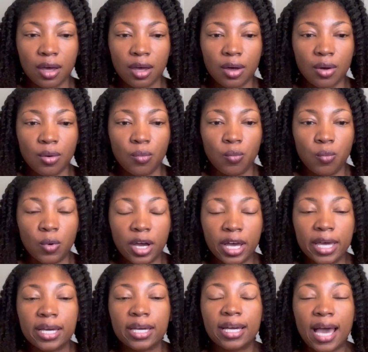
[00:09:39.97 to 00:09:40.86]

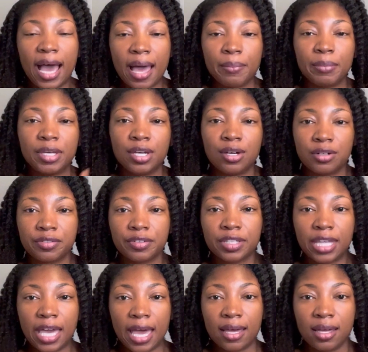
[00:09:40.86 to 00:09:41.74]
what got me over
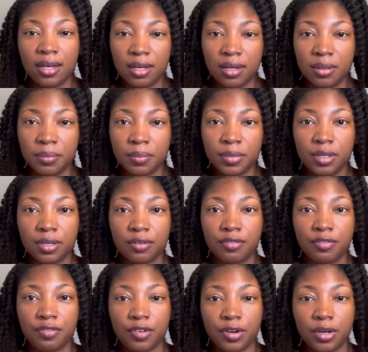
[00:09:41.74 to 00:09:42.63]
that hump
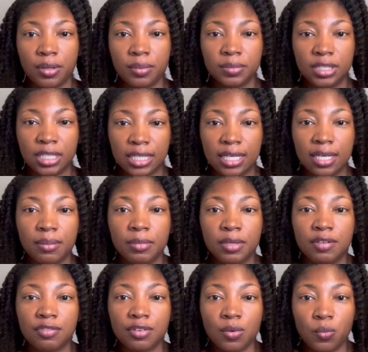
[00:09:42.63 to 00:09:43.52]
to get me
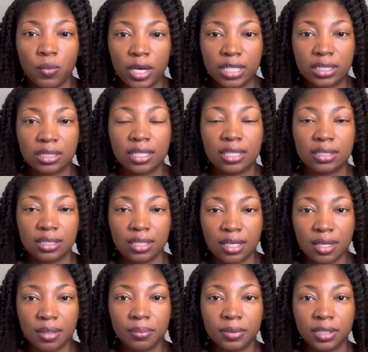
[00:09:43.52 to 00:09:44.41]
from waist length to
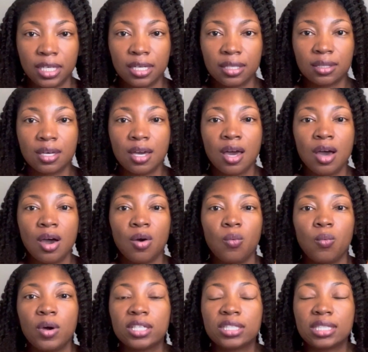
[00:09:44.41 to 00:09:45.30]
hip length
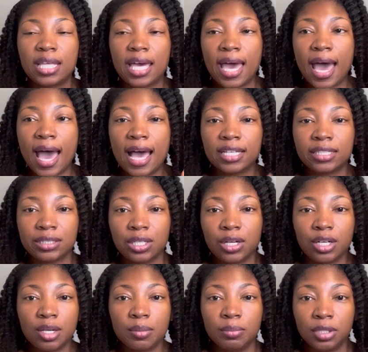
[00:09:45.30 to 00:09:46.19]
was that I
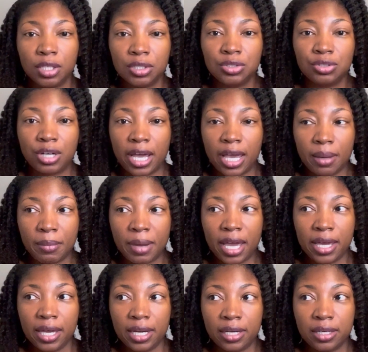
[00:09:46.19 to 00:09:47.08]
started blow drying my
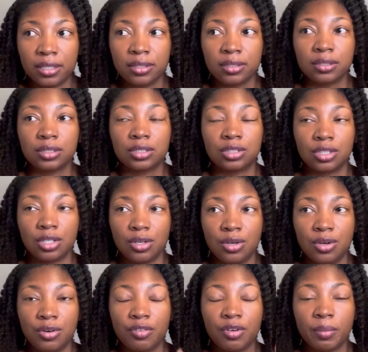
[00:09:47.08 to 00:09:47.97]
hair.
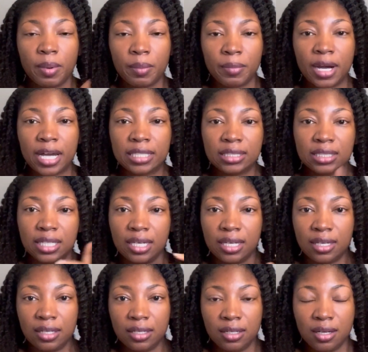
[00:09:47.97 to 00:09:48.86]
So remember I
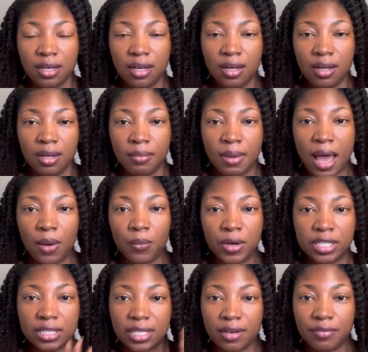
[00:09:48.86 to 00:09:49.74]
said I
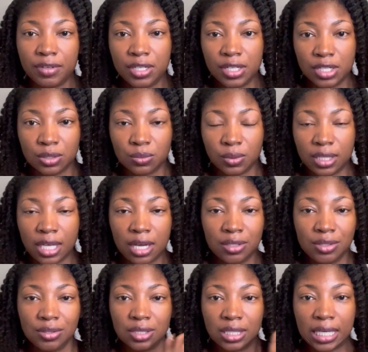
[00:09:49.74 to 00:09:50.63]
went 7 years without
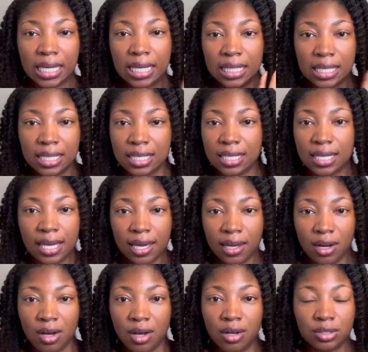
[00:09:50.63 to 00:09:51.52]
using any heat at
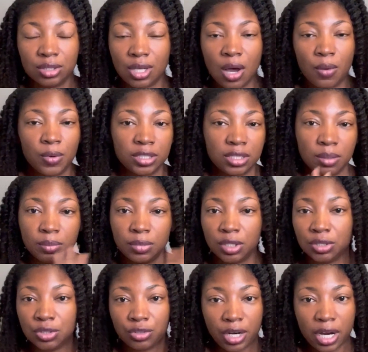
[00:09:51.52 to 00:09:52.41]
all. So I wasn't
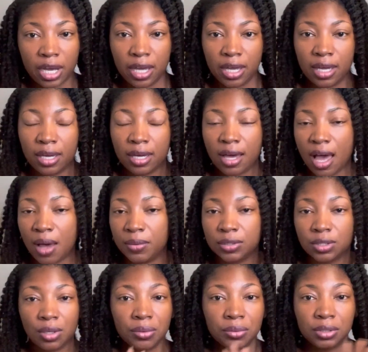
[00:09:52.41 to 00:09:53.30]
blow drying. I was
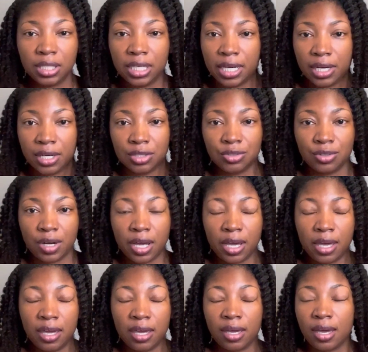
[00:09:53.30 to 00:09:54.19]
only air
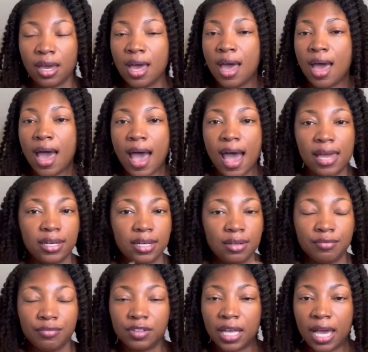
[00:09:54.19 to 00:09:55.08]
drying. I
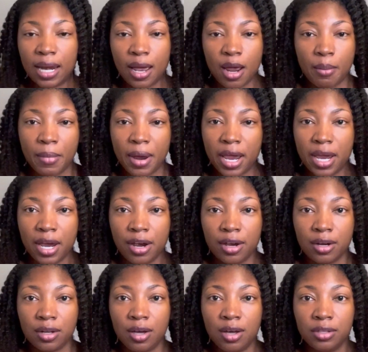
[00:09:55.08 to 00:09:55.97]
didn't flat iron my hair
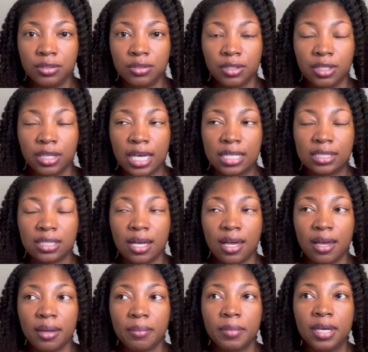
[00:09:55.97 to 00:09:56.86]
at all during that
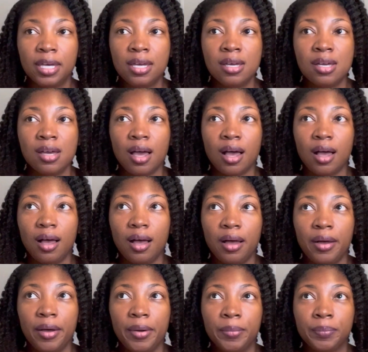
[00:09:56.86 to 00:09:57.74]
time.
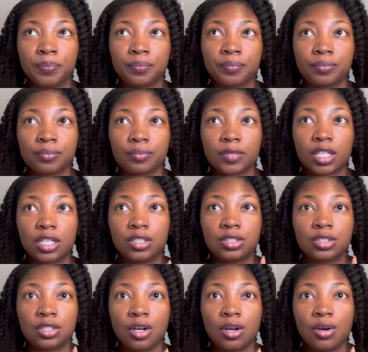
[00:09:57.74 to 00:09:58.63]

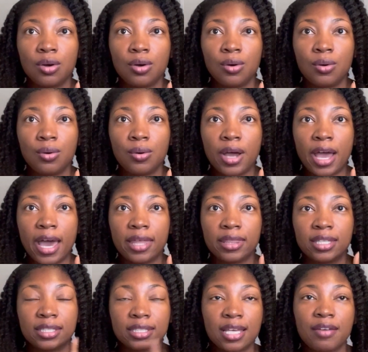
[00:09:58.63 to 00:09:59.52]
So at
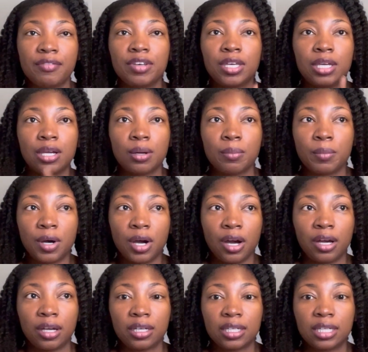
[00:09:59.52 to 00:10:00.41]
the 7-year
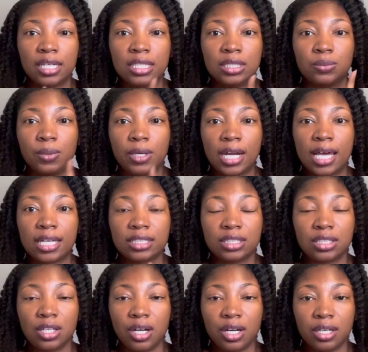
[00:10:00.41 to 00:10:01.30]
mark is when I
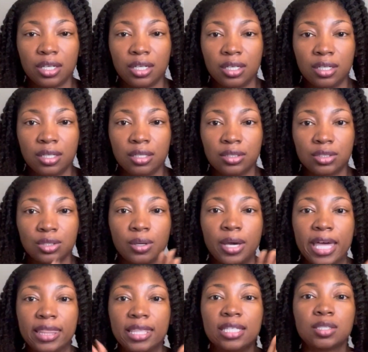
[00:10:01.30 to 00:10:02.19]
started. So
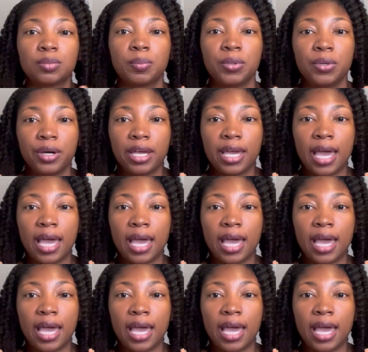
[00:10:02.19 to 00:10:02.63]
at this point,